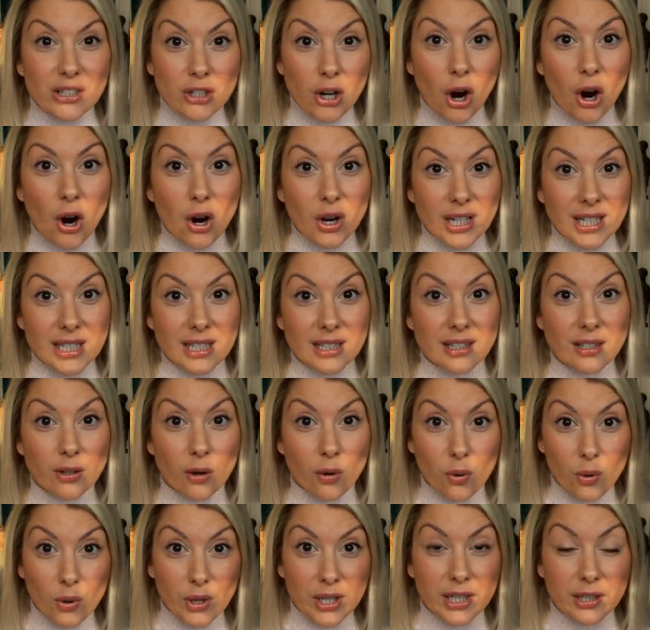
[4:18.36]
targets
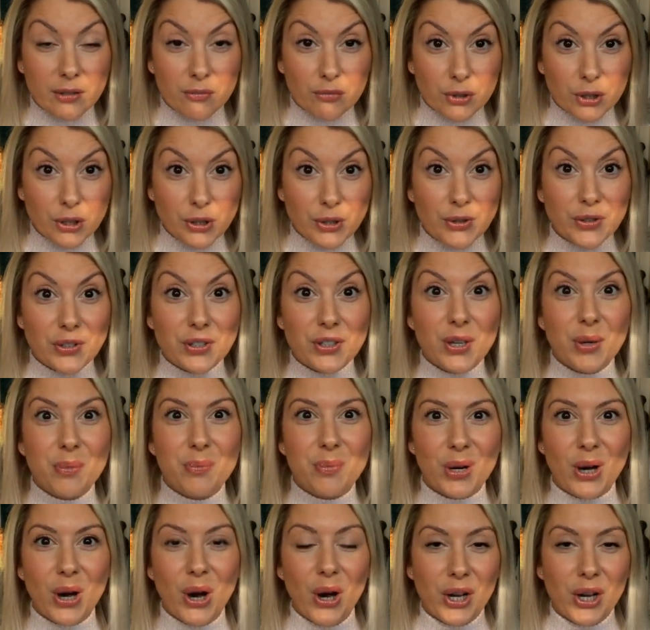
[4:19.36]
oily roots but